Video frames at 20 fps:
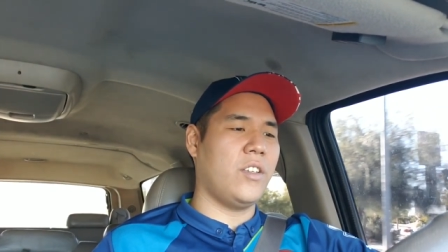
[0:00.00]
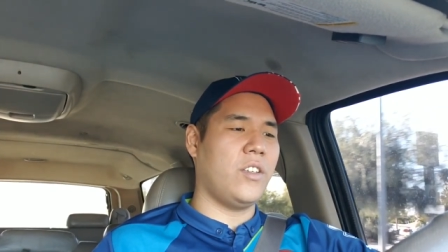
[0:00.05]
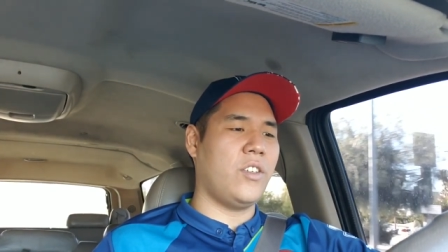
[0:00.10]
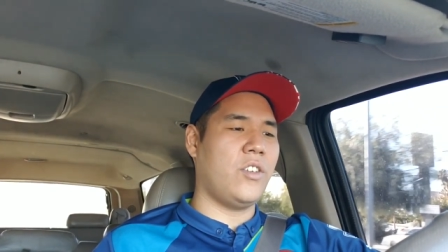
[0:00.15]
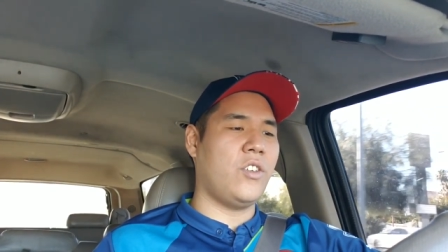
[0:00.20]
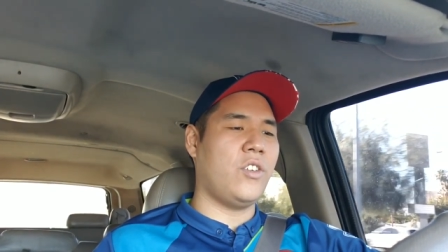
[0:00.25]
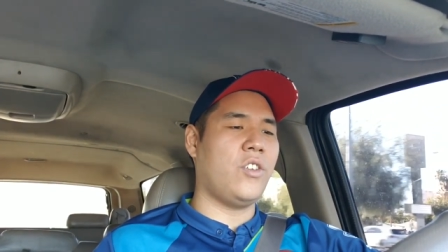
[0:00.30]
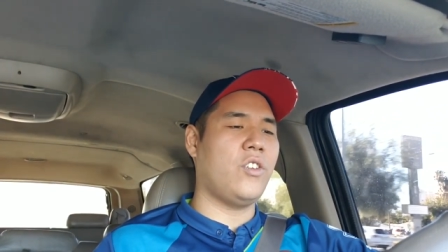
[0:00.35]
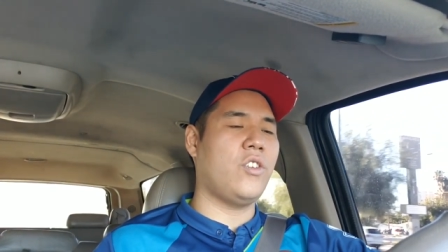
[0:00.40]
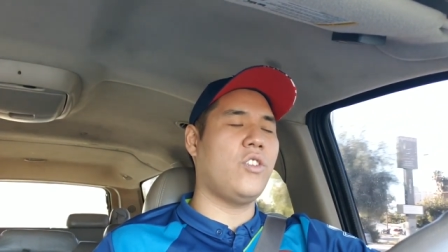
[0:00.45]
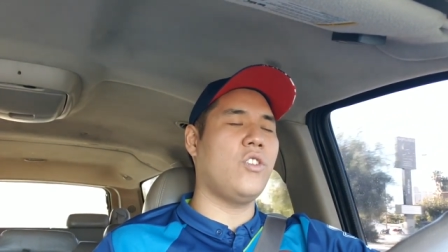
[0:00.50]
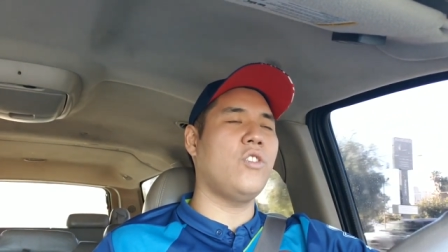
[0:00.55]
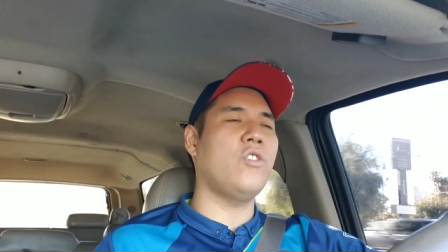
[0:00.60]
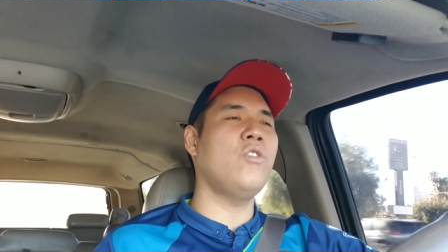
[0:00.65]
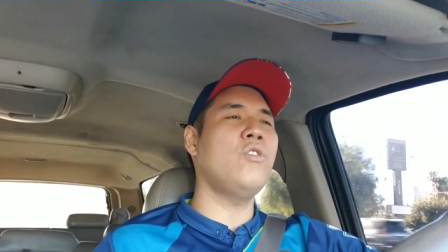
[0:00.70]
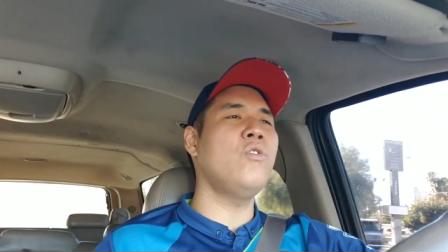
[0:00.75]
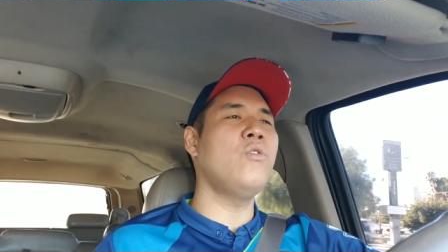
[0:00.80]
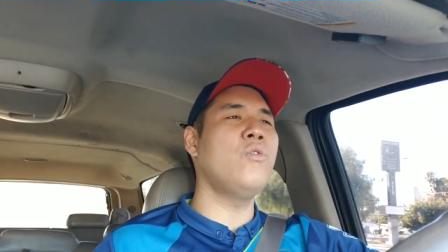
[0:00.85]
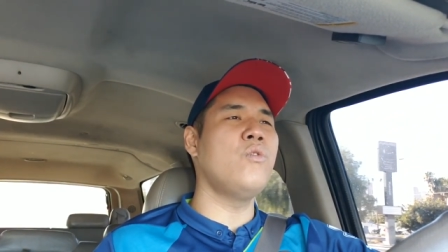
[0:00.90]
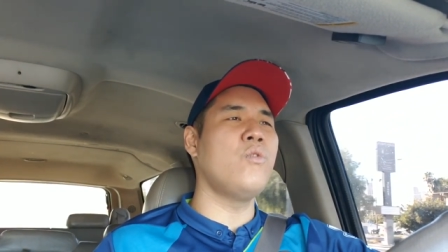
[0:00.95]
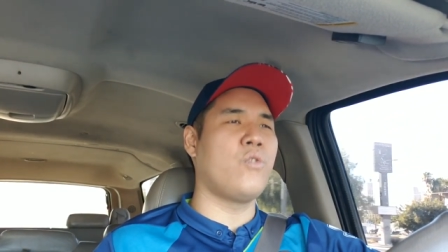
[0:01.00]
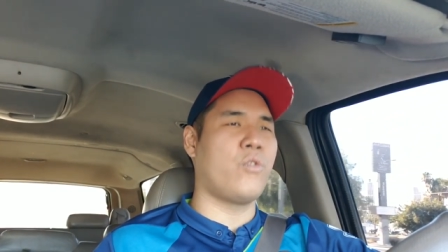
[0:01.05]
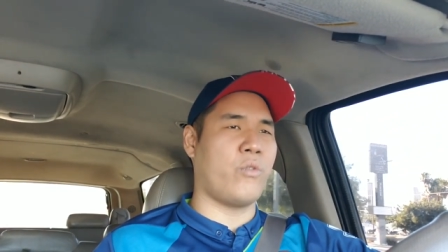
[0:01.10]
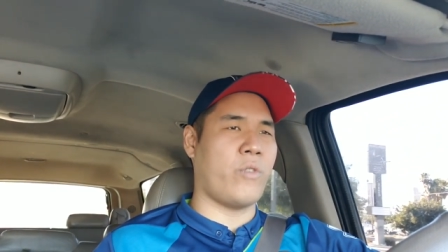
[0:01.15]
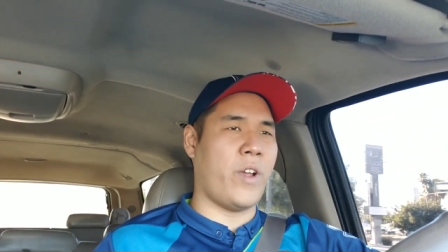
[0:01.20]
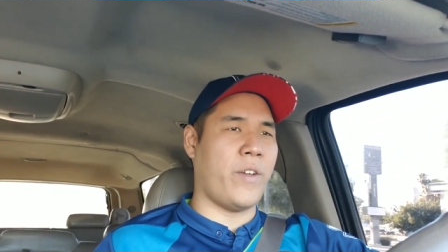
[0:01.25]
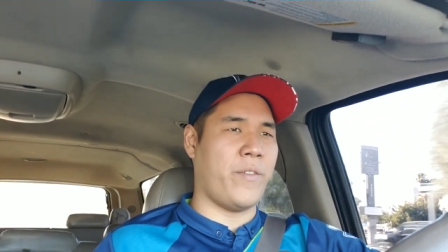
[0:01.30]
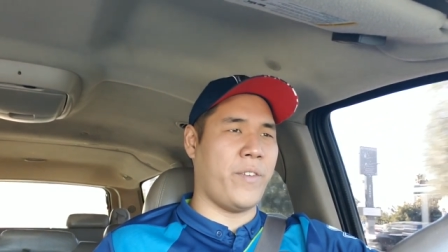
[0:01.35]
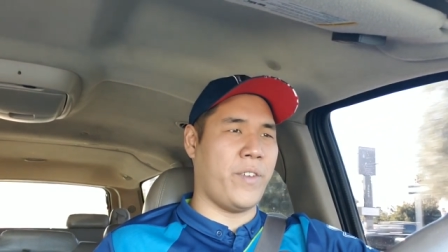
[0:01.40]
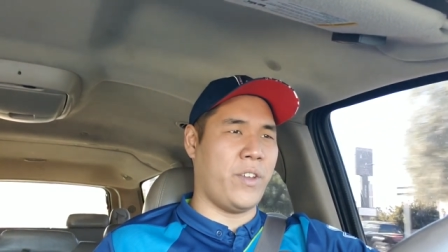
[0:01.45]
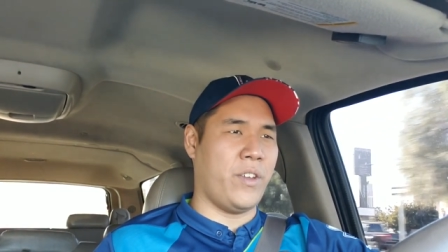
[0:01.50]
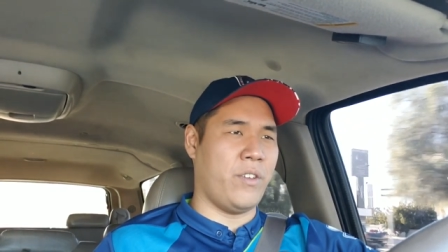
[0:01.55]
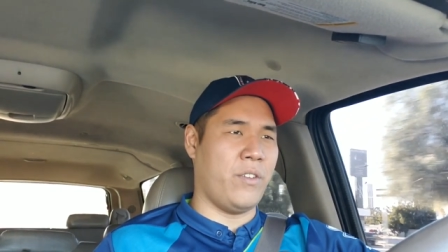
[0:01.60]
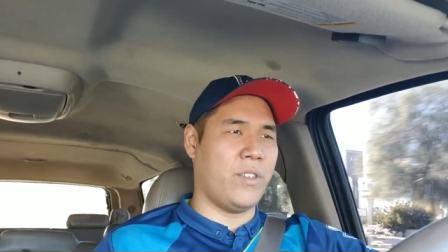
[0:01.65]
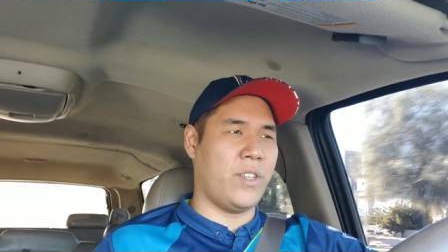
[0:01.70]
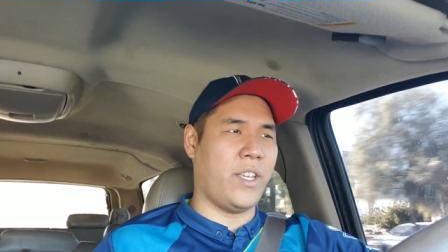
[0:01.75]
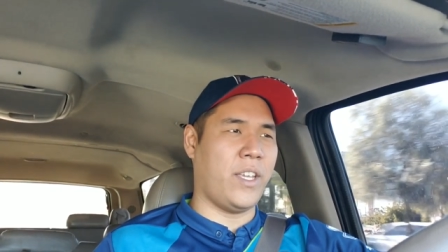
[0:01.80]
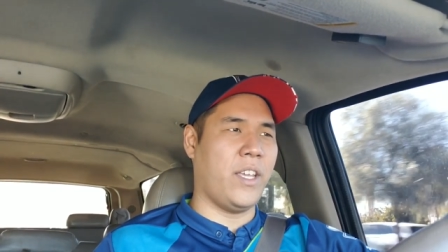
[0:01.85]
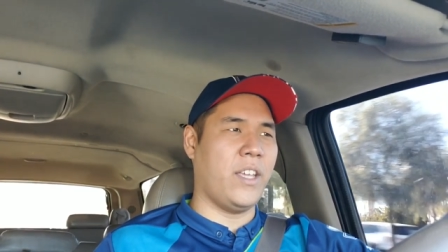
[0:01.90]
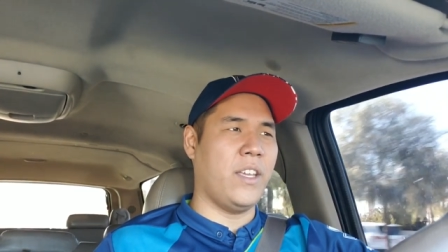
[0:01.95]
huge
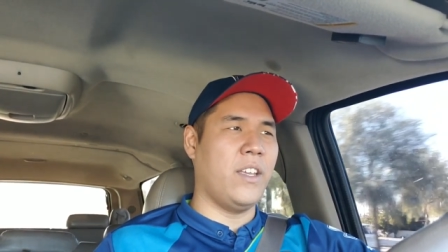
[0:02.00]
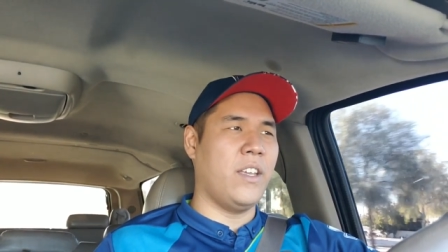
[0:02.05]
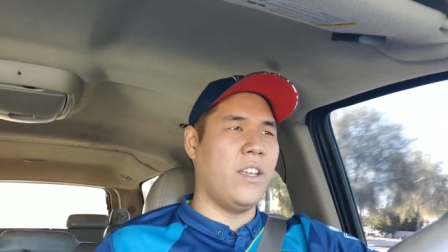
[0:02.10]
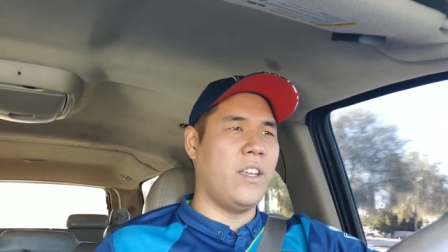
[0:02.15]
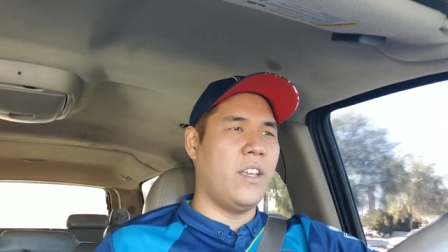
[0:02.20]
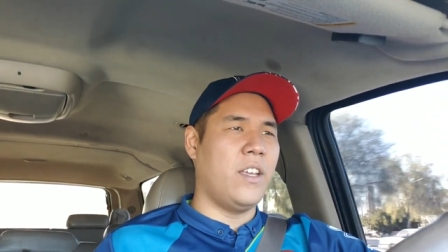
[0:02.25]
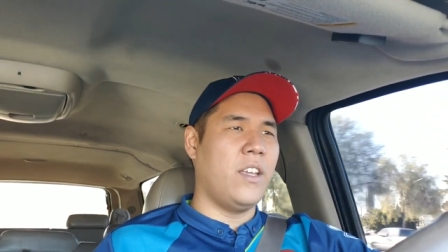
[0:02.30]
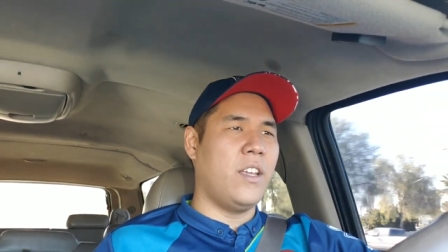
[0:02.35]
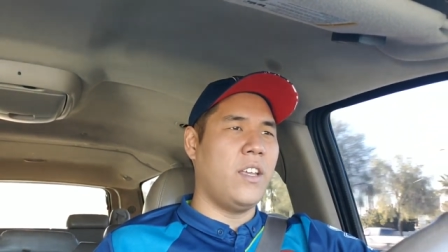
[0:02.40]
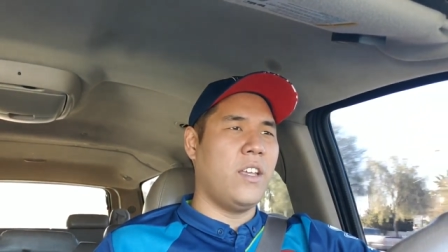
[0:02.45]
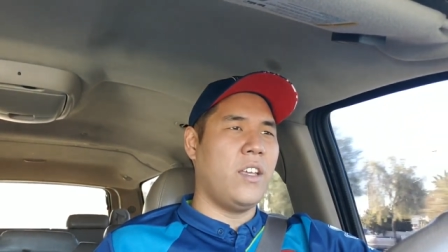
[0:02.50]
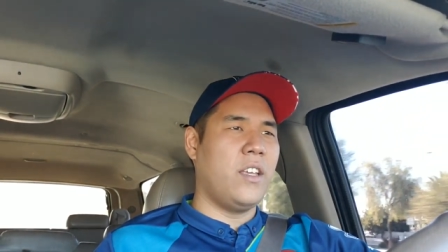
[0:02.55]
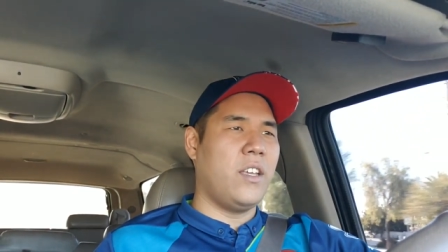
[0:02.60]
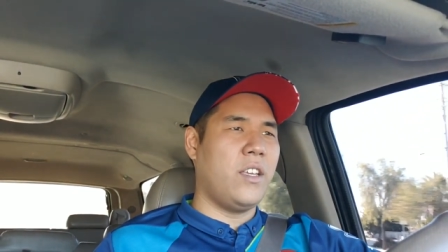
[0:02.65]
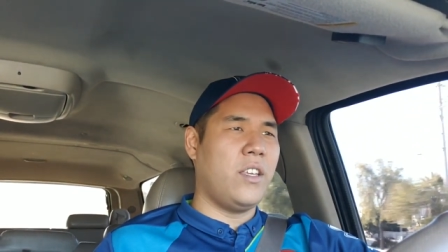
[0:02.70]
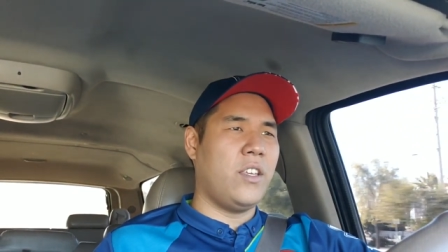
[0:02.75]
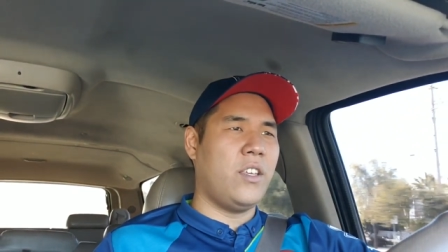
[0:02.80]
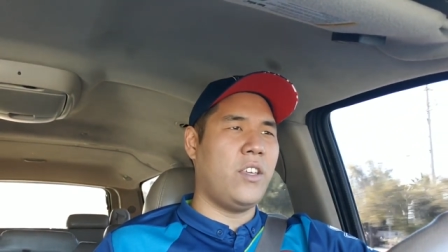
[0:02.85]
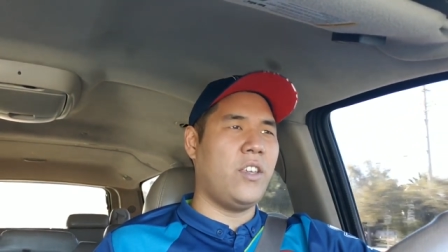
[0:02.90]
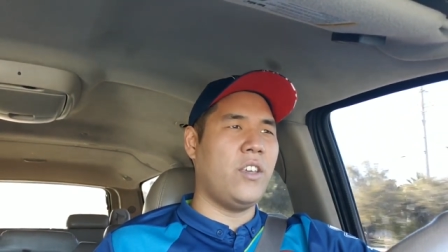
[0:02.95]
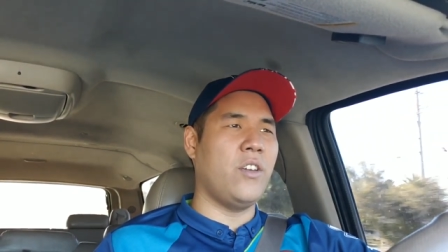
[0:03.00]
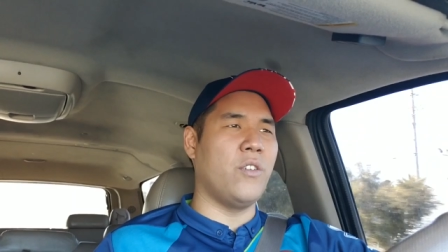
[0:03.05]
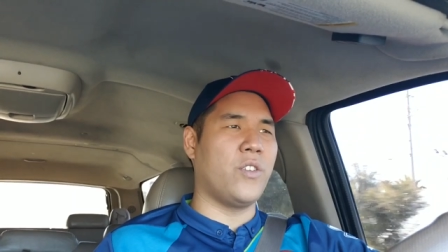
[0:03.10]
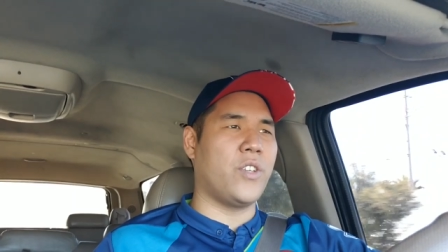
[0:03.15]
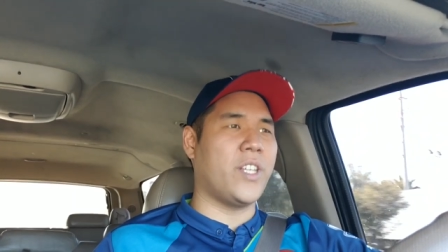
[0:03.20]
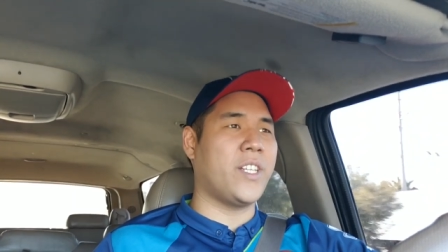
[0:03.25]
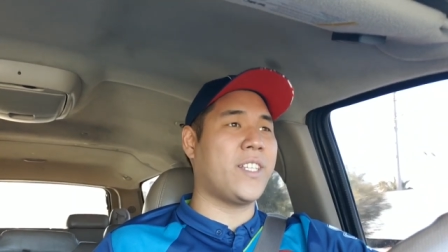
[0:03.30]
revenues, like huge.